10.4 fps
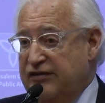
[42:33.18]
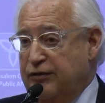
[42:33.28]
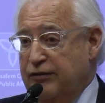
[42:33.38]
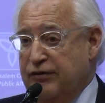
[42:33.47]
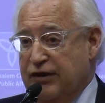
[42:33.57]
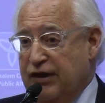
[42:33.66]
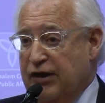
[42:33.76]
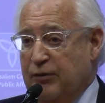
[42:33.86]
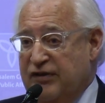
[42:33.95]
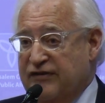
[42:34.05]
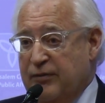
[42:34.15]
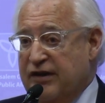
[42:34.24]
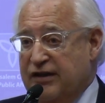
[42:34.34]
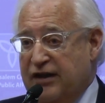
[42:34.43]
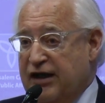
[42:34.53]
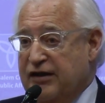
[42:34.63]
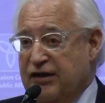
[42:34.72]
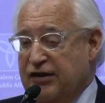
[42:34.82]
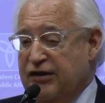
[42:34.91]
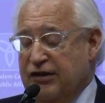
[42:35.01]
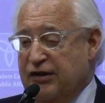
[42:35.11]
Stay tuned. It's something that
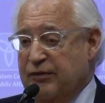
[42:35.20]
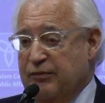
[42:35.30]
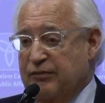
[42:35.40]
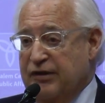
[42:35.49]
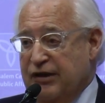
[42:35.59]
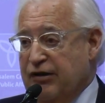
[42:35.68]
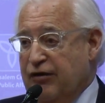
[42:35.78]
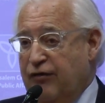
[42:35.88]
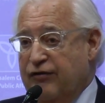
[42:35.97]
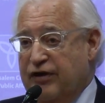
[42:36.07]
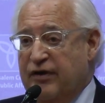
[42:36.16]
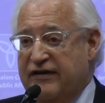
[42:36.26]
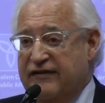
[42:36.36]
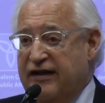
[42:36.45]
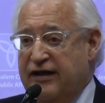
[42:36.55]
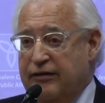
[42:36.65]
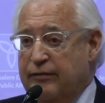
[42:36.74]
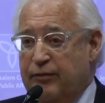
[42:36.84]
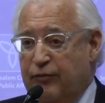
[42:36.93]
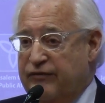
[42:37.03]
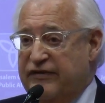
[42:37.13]
I think over the months
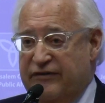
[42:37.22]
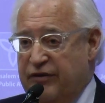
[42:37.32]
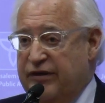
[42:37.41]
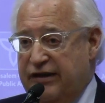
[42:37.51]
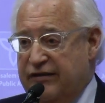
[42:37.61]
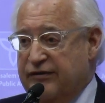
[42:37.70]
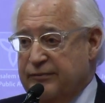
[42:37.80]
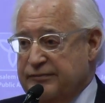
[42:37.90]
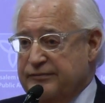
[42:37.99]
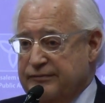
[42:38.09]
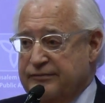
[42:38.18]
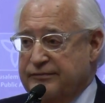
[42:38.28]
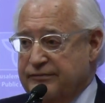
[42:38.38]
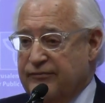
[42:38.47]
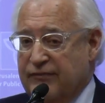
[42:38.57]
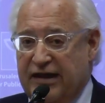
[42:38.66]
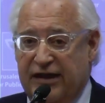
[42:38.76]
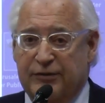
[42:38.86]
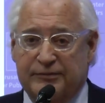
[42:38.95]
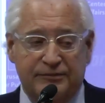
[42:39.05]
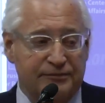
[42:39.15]
ahead, there'll be more visibility into.
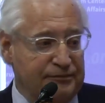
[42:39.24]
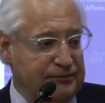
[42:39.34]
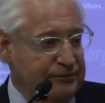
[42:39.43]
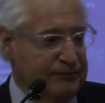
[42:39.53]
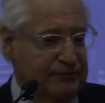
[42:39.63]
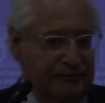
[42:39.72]
Thank you.